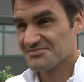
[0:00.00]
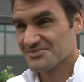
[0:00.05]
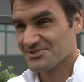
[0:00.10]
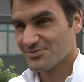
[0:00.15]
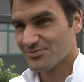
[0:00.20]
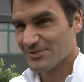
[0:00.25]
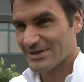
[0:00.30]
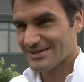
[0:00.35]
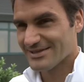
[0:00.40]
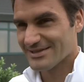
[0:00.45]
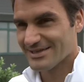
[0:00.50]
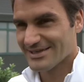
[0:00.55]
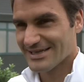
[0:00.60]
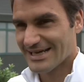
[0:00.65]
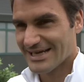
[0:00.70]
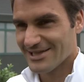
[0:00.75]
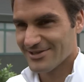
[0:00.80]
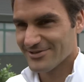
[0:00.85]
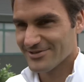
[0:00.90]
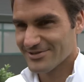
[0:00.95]
To win the
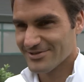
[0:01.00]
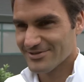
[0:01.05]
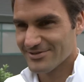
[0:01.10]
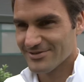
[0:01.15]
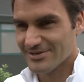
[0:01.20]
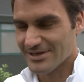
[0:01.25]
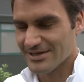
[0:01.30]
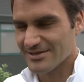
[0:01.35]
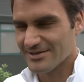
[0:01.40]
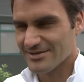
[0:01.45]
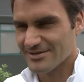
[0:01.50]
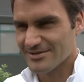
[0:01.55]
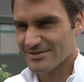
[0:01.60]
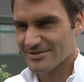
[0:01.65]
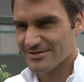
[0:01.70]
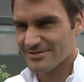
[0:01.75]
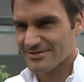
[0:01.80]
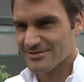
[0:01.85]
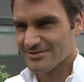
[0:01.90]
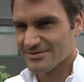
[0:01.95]
calendar
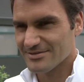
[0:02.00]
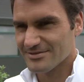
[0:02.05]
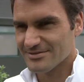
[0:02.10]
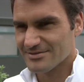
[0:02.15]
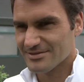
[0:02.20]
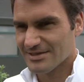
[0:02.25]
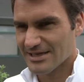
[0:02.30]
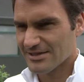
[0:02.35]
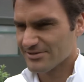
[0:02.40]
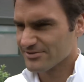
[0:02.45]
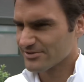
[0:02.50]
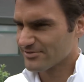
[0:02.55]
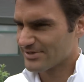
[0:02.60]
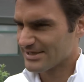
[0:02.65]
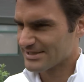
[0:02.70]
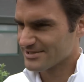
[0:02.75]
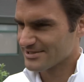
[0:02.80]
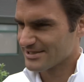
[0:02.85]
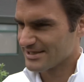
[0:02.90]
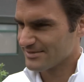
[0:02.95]
uh, calendar
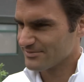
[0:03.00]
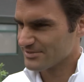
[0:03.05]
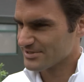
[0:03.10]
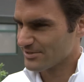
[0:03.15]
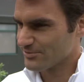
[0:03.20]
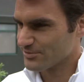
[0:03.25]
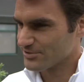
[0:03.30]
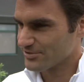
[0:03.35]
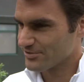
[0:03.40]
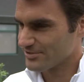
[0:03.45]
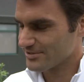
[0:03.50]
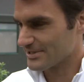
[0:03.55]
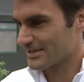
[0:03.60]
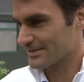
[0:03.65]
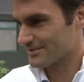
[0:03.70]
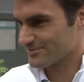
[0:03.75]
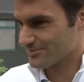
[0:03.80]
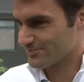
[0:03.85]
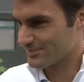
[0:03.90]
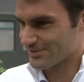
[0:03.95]
Grand Slam, is that what you call it?
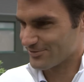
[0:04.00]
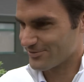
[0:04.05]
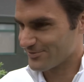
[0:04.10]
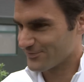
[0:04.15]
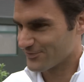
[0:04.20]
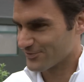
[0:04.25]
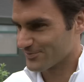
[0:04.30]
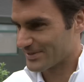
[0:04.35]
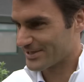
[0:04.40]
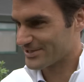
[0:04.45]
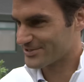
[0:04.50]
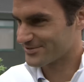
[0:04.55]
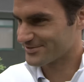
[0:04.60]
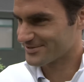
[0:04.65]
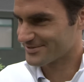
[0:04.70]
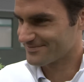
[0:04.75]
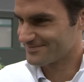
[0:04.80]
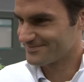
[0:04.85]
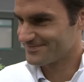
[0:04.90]
Like to win all four majors?